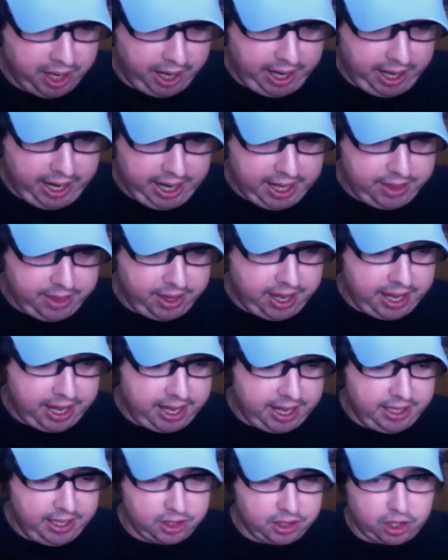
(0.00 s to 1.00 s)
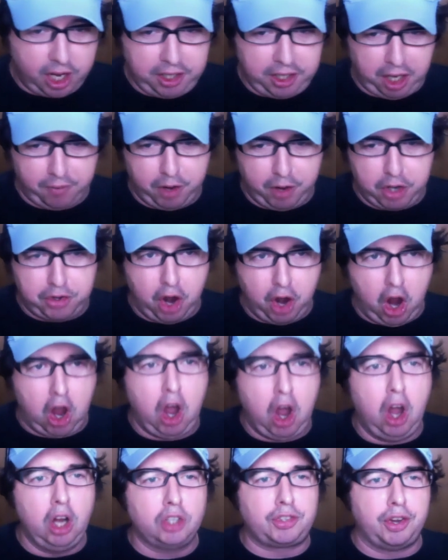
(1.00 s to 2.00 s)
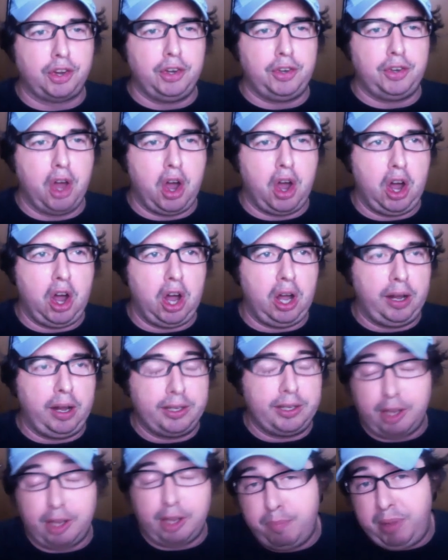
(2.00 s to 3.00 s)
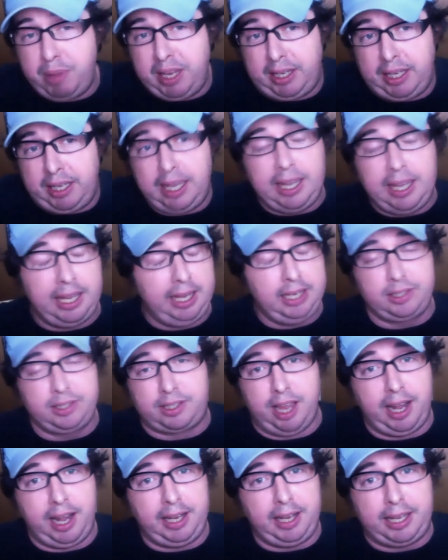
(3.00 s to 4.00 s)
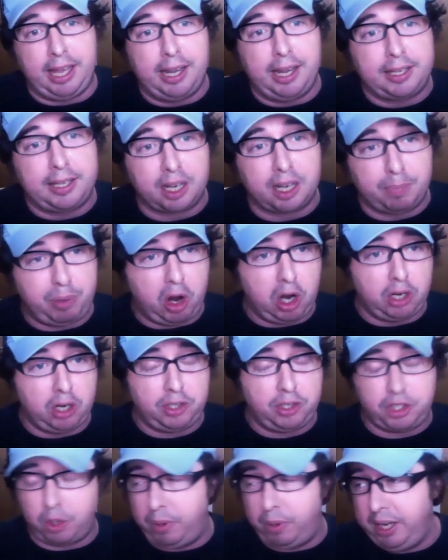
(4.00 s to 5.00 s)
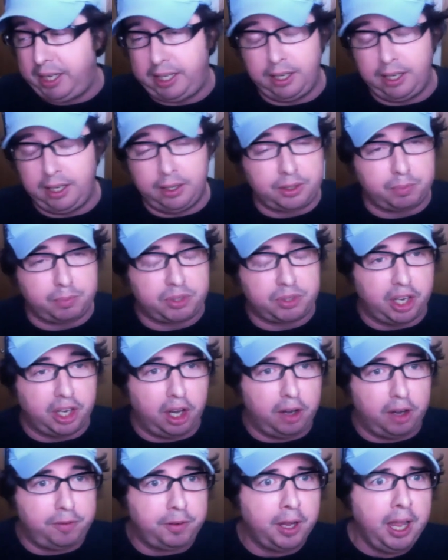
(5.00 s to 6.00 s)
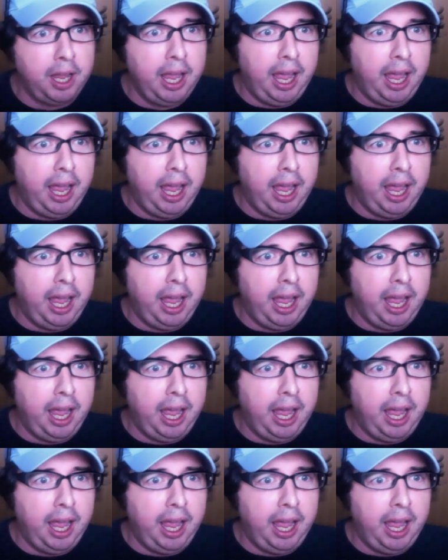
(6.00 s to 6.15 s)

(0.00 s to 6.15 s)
And then he's like, if he dies, he dies. And then Big E, he's dedicated to the part, so he kills himself.